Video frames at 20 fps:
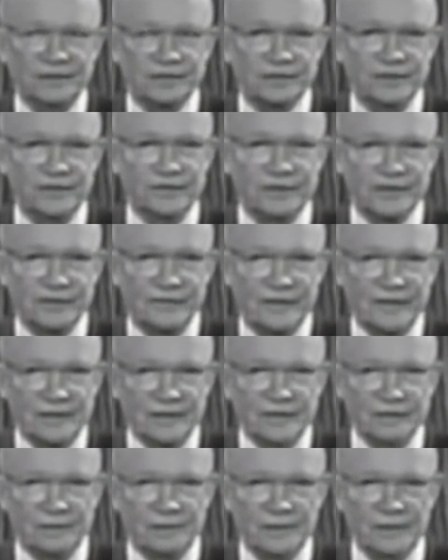in the service
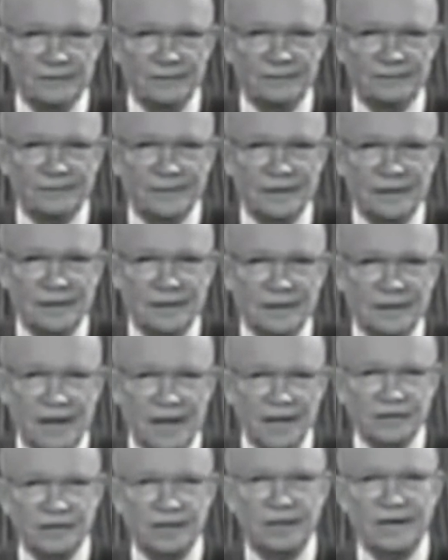of our country,
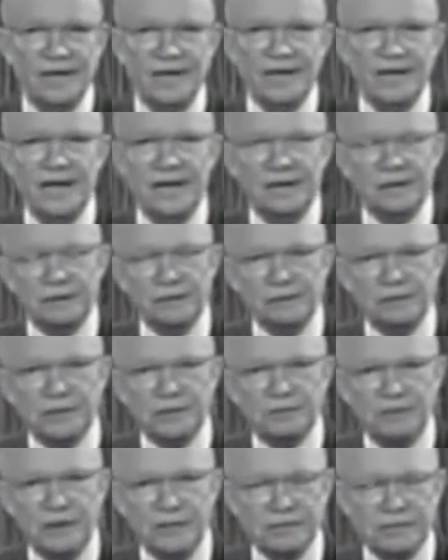I shall lay down
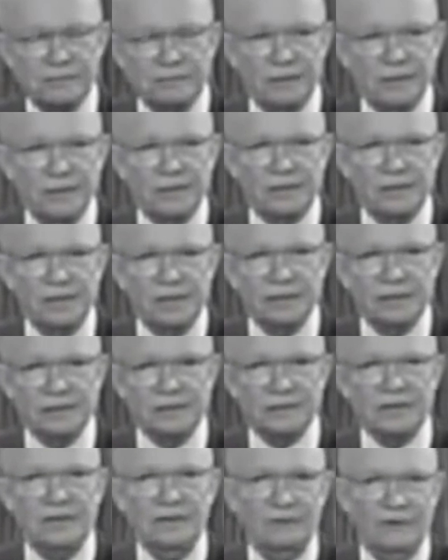the
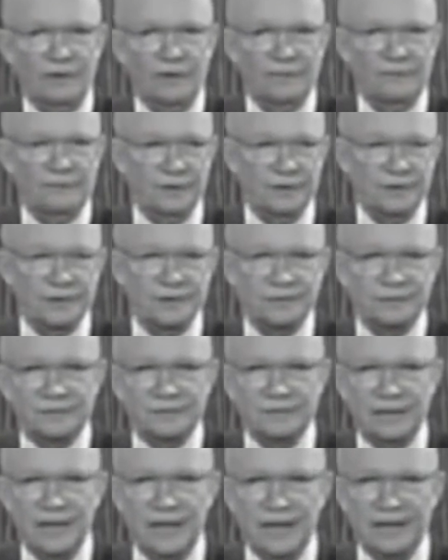responsibilities of office
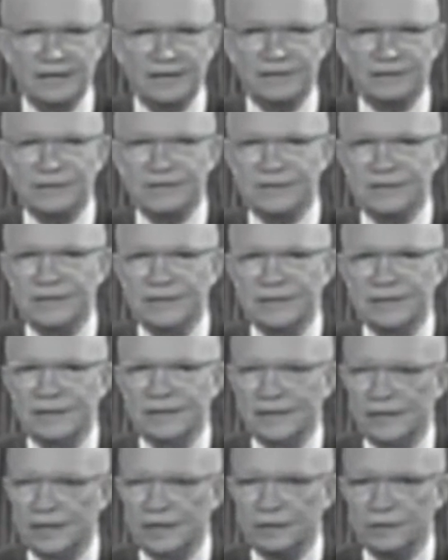as,
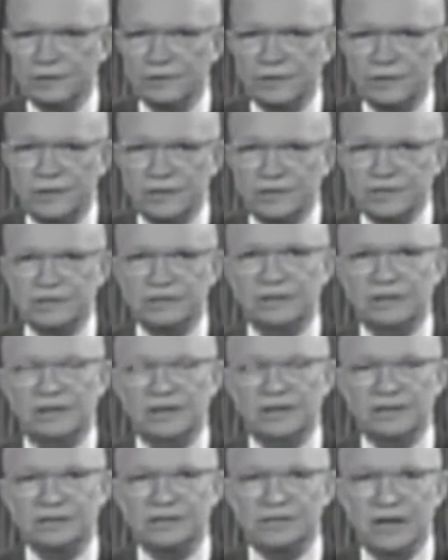in
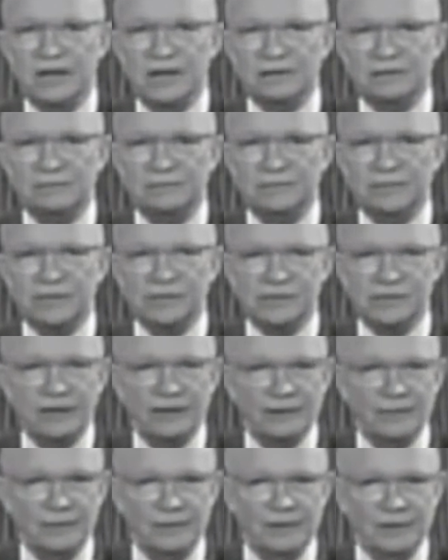traditional and solemn
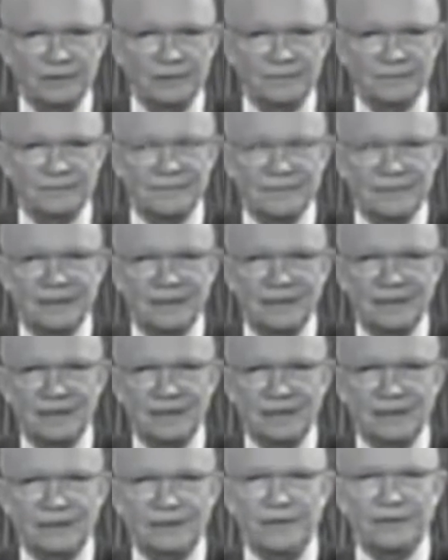ceremony,
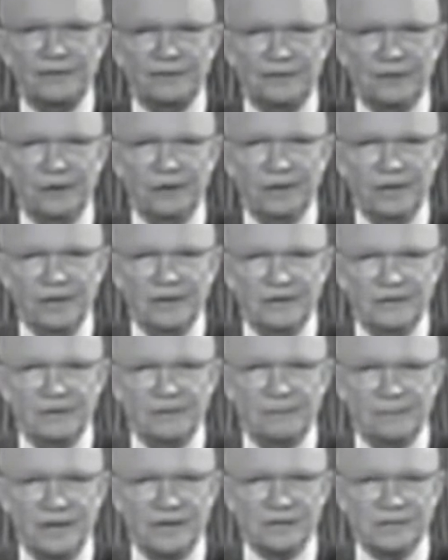the authority
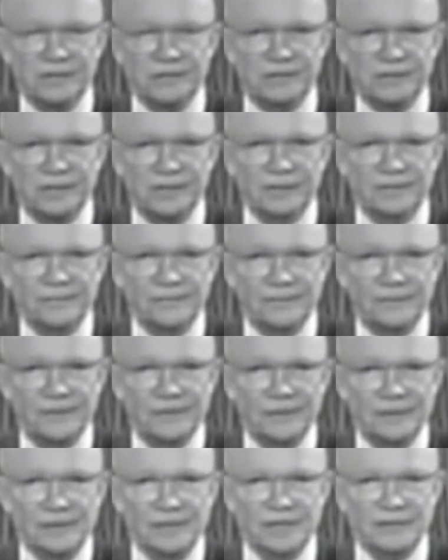of the presidency
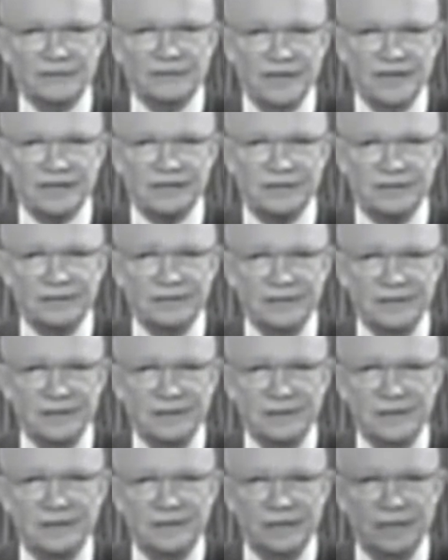is vested
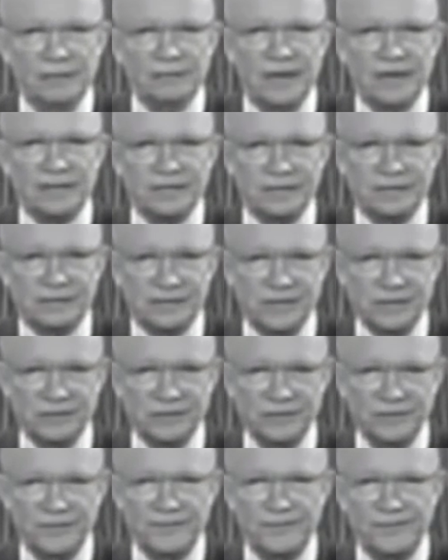in my
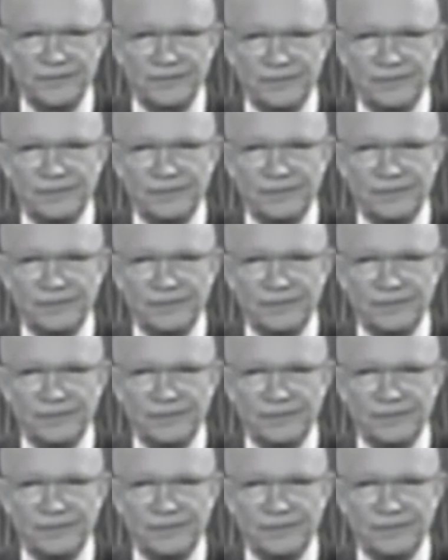successor.